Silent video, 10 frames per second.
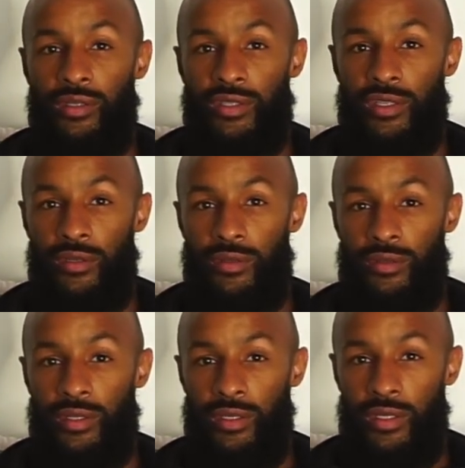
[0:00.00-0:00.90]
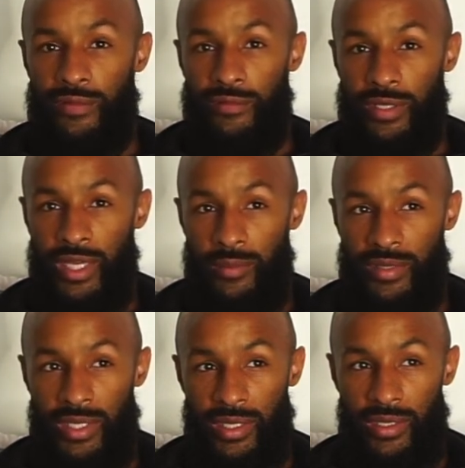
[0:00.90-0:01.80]
So the last few
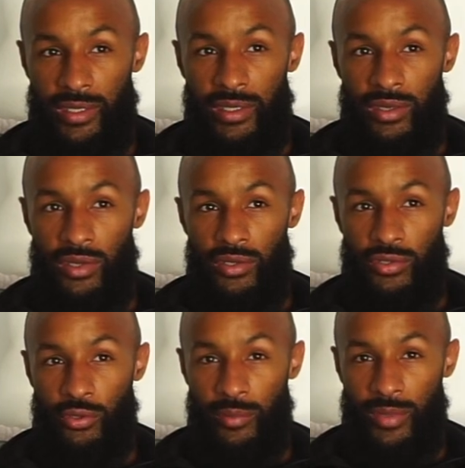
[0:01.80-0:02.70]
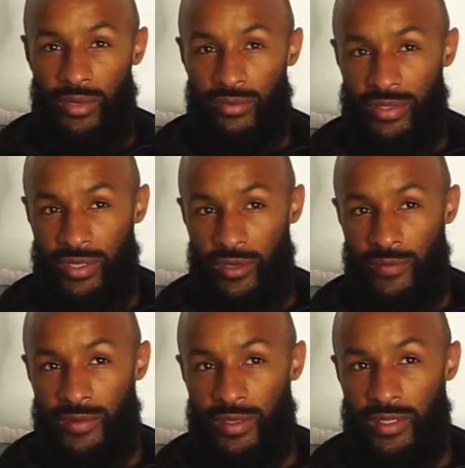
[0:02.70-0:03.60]
games here, Tooting Beck
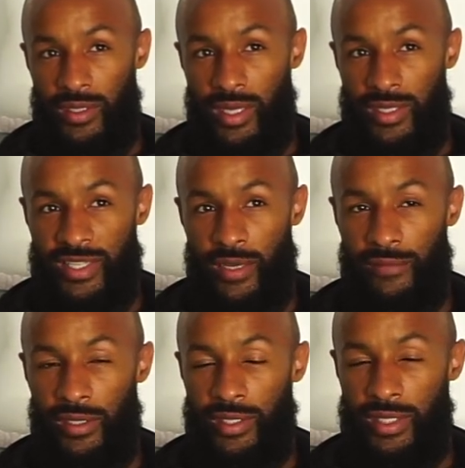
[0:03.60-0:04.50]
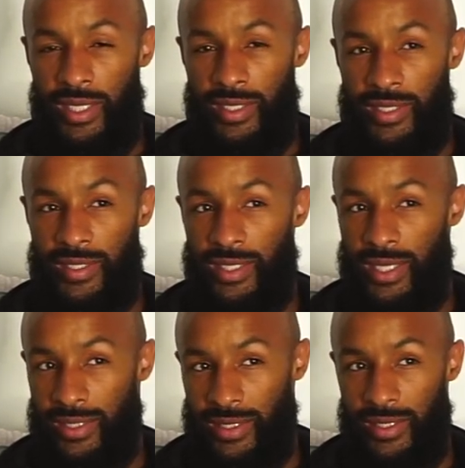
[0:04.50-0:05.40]
Reserves and South London Laces
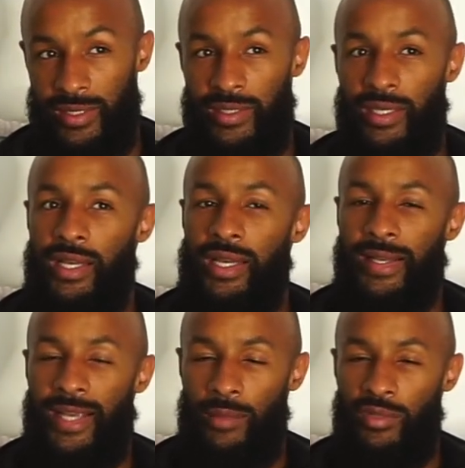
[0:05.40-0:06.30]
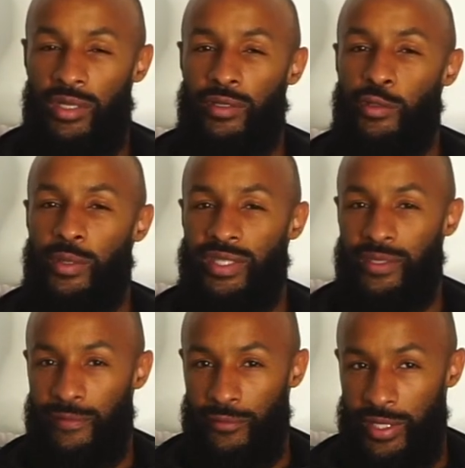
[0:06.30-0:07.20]
Atlantics, Camden Under
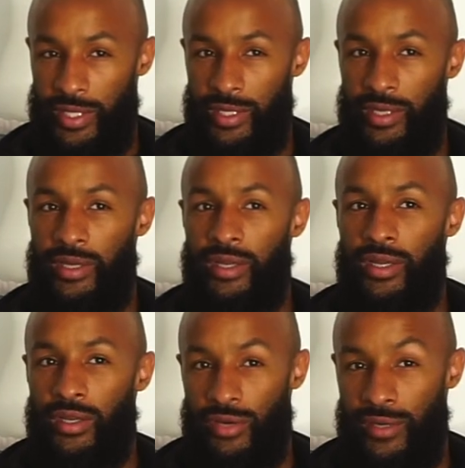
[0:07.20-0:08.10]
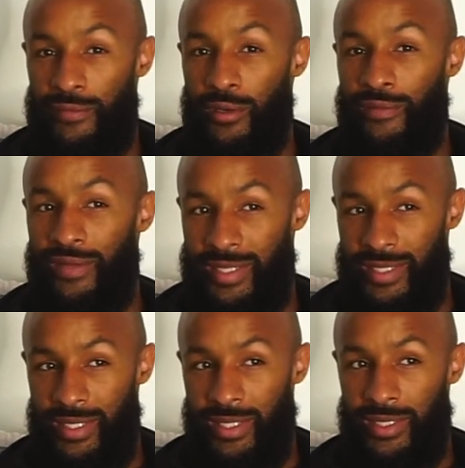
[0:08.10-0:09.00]
23, Grenfell
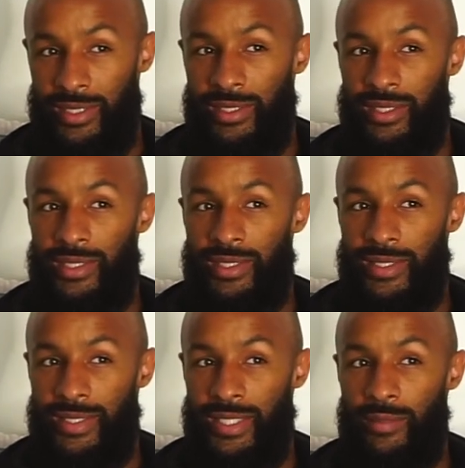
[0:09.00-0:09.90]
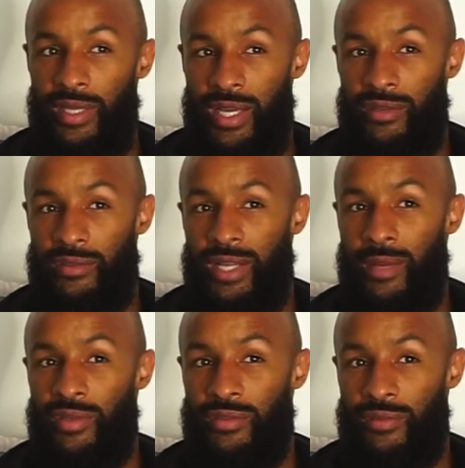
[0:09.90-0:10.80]
Athletic, CB Hamden
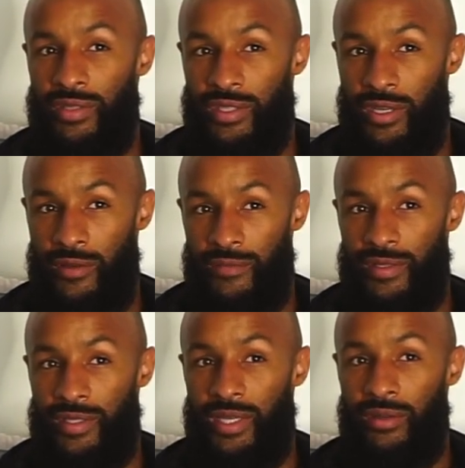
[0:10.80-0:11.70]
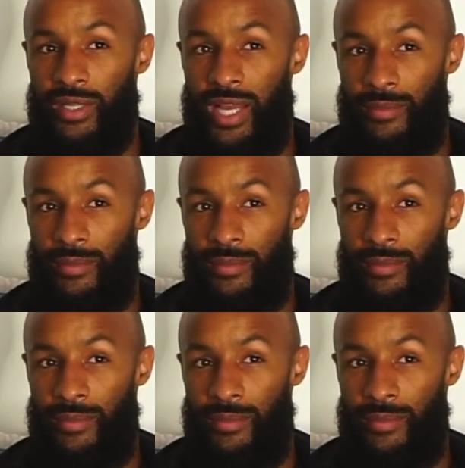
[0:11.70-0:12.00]
Abbott's Reserves take on